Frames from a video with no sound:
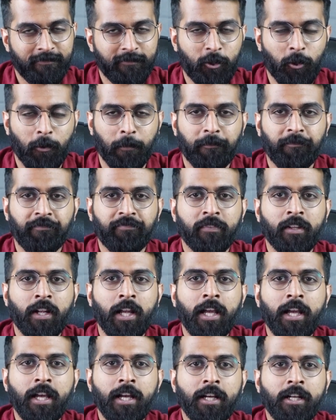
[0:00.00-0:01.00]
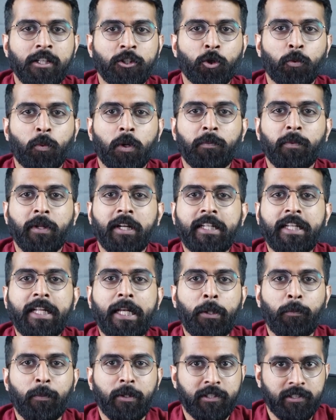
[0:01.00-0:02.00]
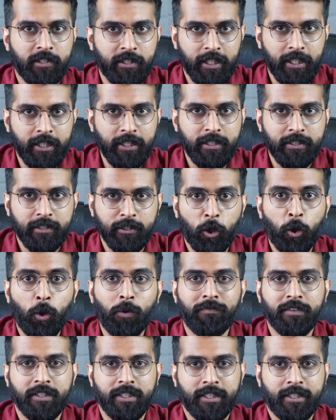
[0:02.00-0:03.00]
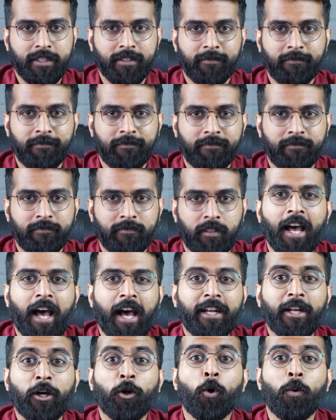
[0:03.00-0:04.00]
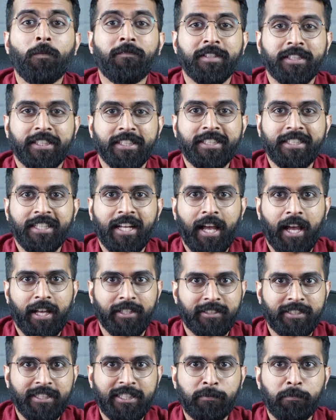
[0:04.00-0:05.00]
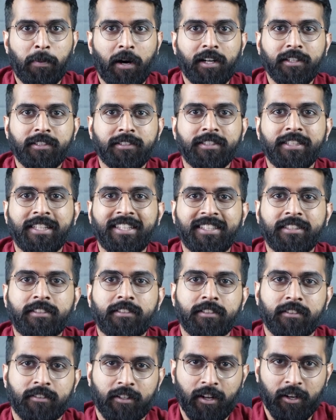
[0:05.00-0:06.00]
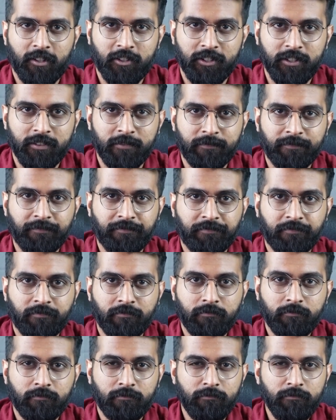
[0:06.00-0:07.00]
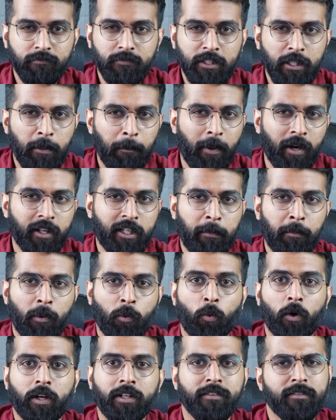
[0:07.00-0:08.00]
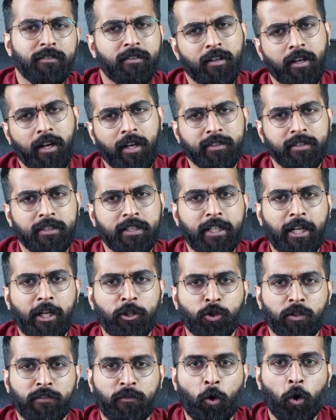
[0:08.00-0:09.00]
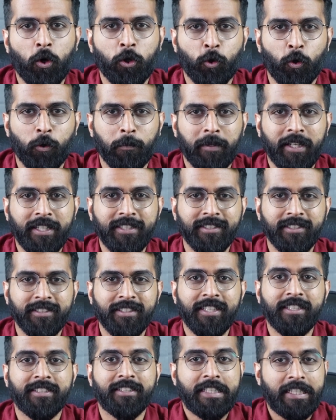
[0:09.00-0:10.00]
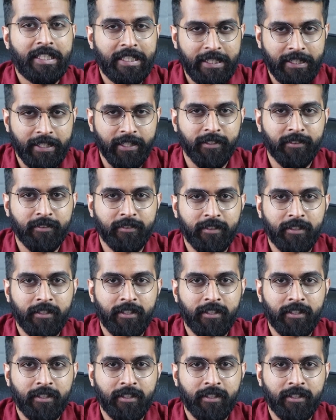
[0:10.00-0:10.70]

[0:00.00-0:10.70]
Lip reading: Sure. So what we are dealing with today is a home visit. And a home visit has 6 parts in its introduction. Part number 1, as in the case of all role plays, is the greeting.